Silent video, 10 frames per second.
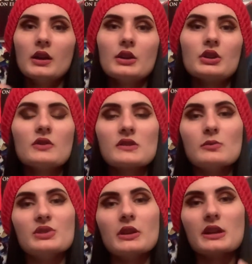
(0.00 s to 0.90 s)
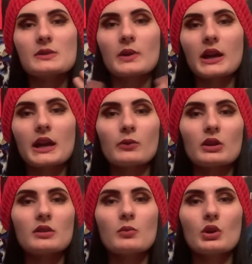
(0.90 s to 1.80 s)
YouTube series, where I
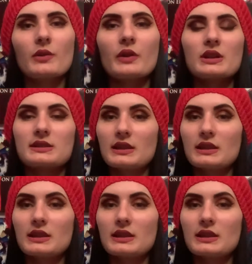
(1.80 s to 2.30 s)
read the book first